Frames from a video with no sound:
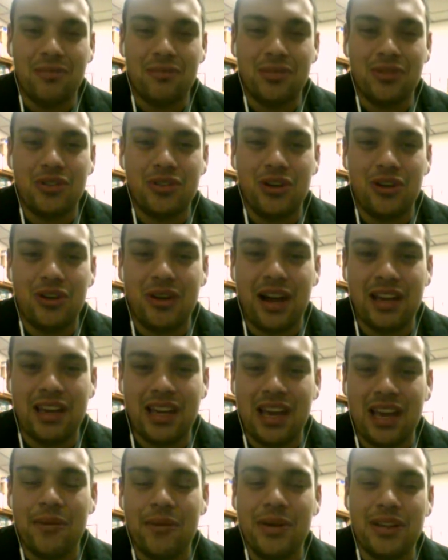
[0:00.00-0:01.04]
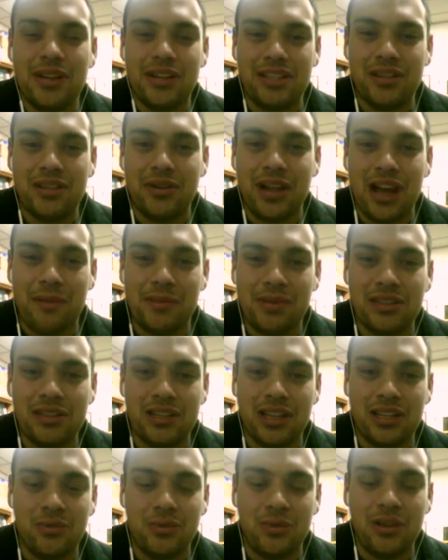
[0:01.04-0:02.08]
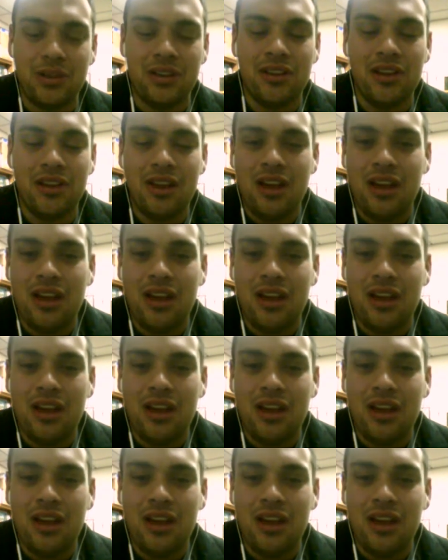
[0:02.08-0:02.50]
So I can't wait to see what happens next week.